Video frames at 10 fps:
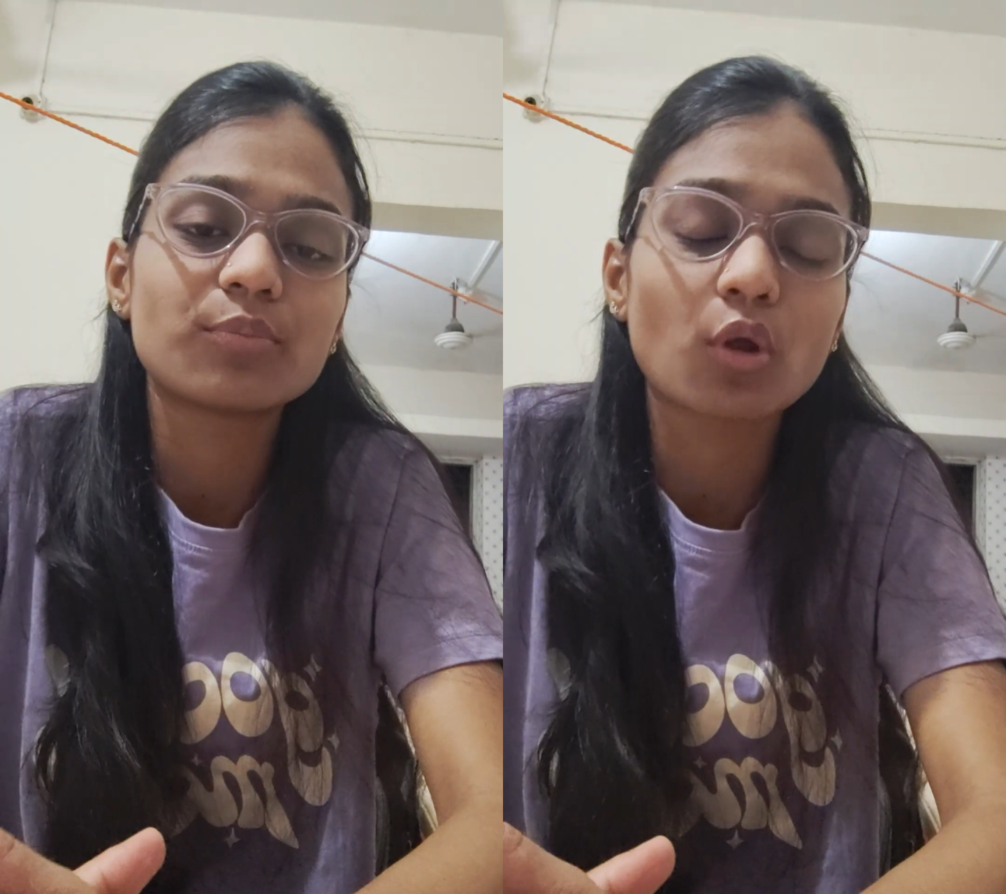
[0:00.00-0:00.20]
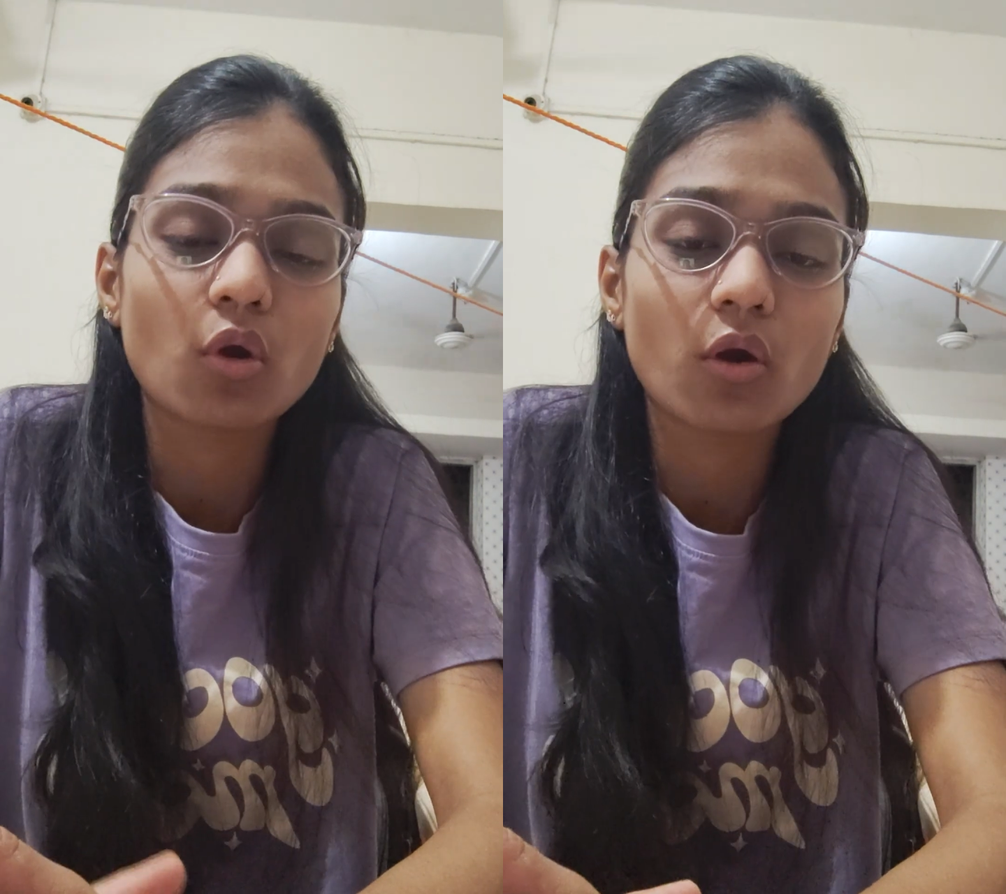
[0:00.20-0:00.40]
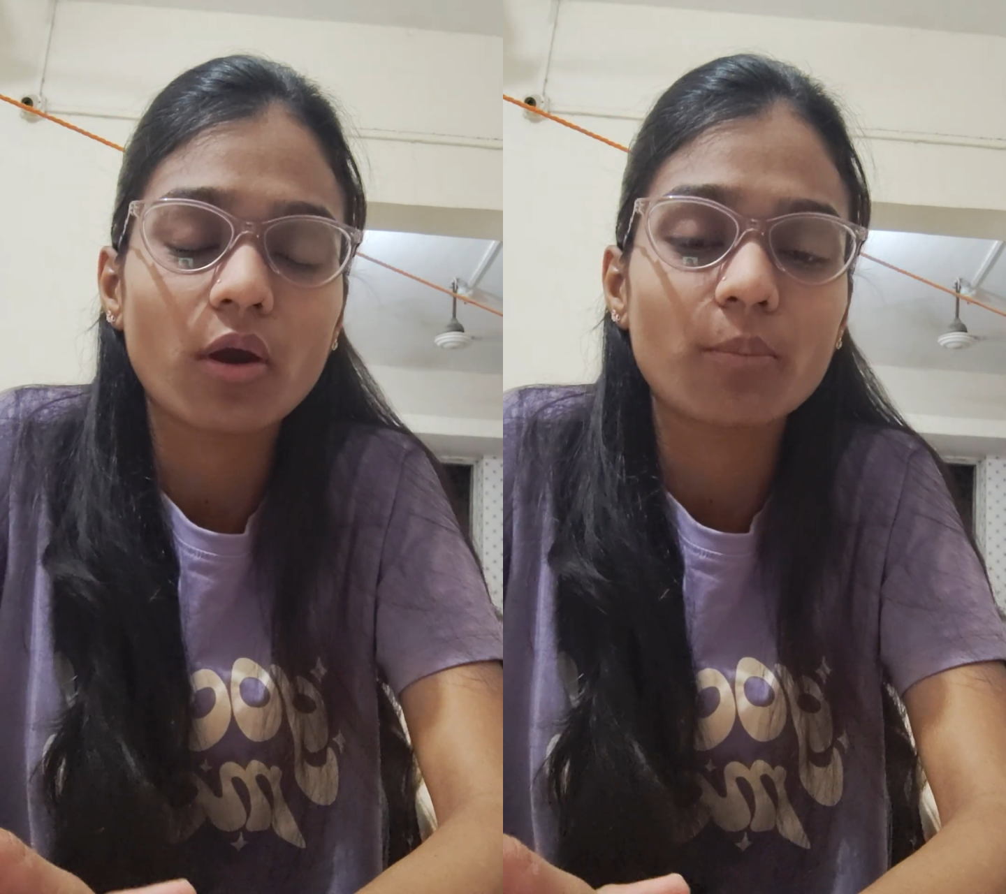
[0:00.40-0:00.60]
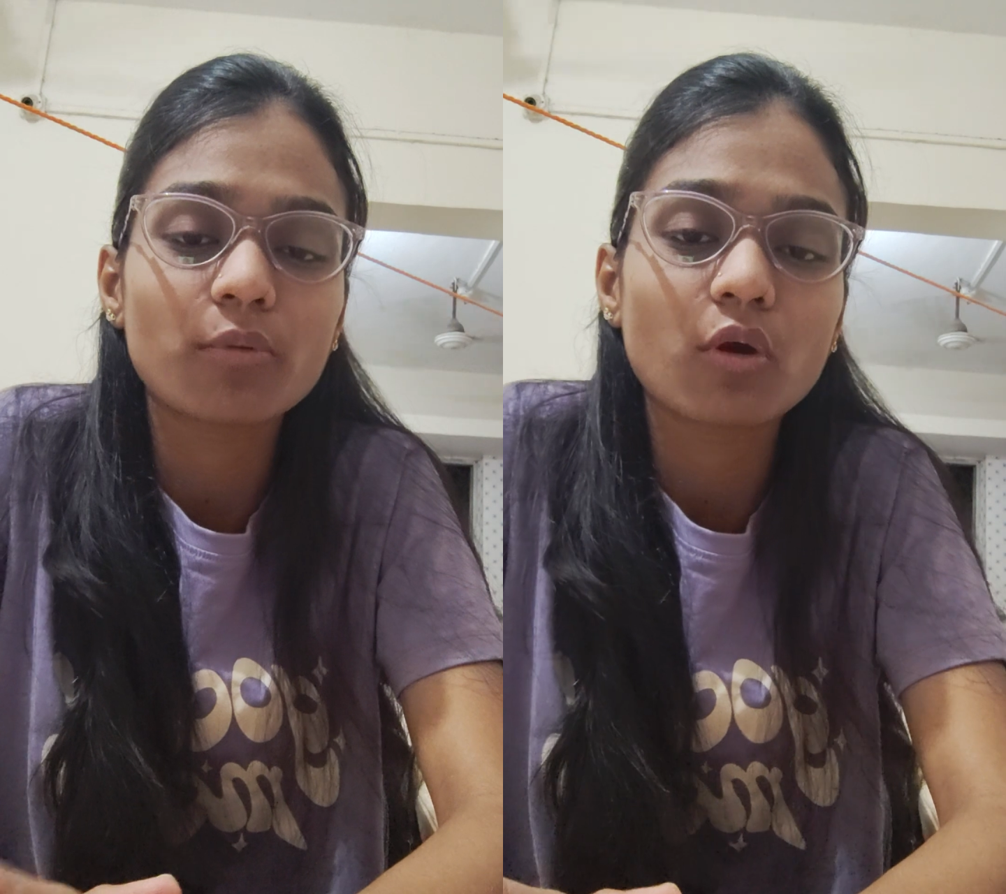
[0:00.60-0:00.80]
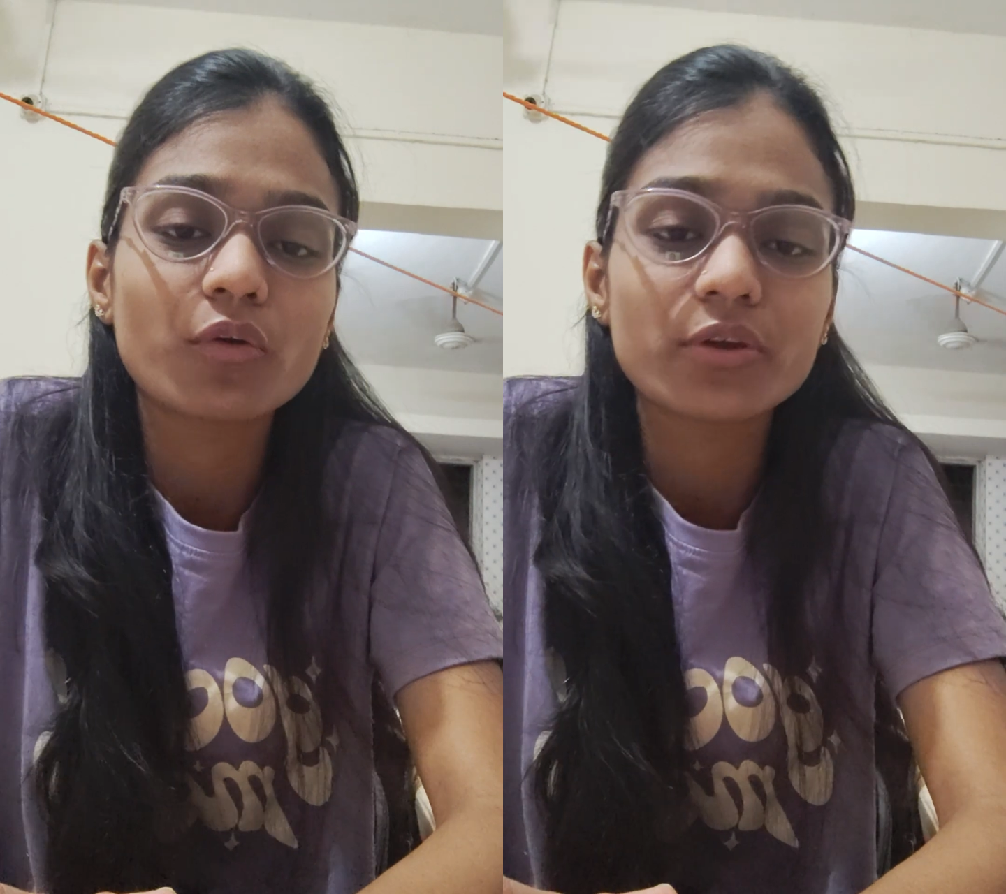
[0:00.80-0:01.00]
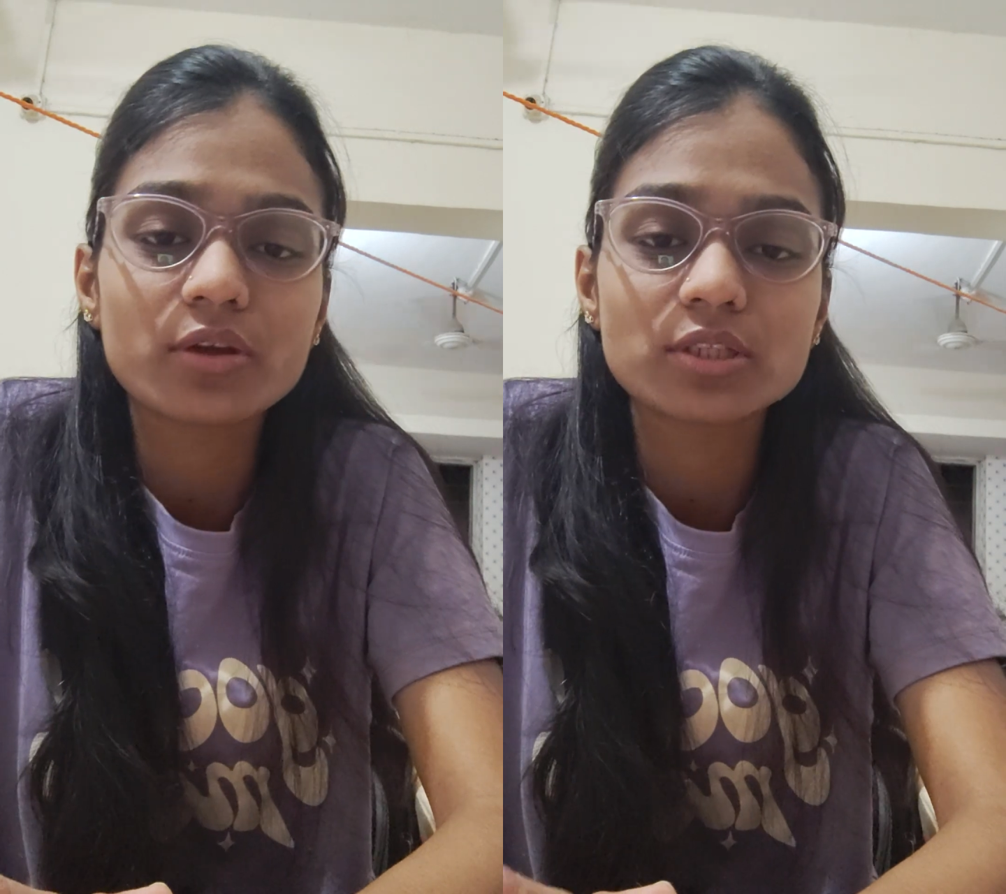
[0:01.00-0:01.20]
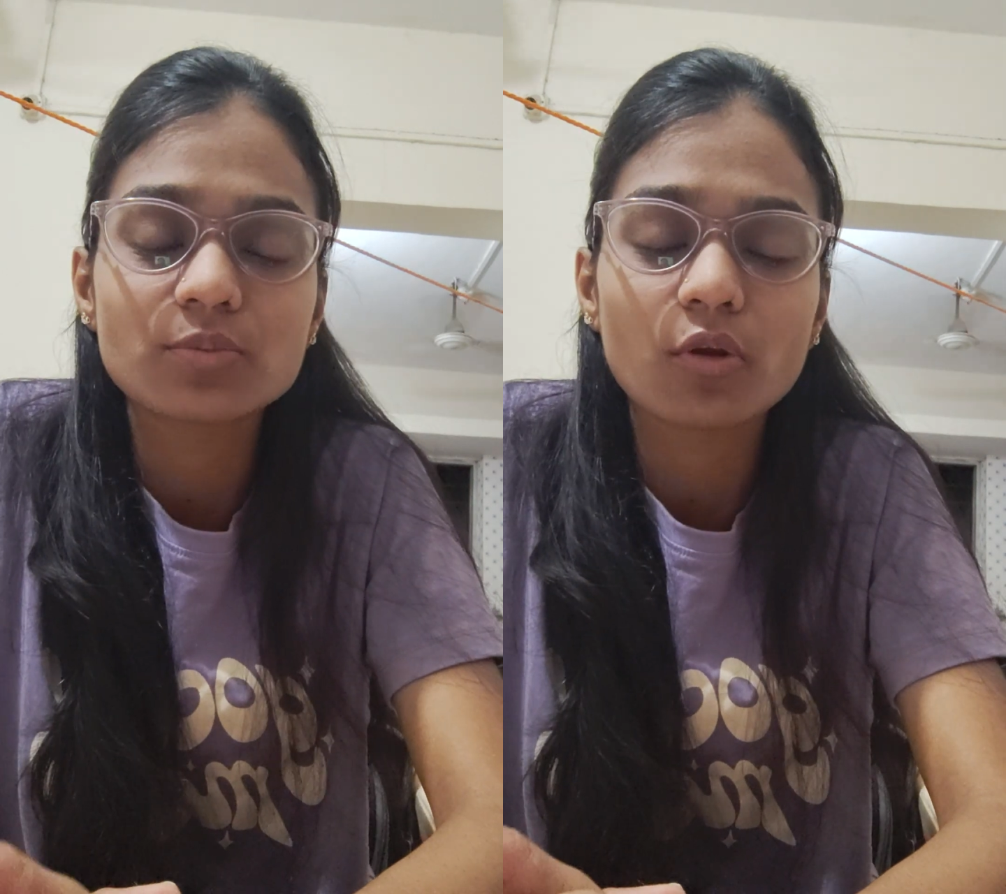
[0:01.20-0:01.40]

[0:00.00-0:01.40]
bronchioles.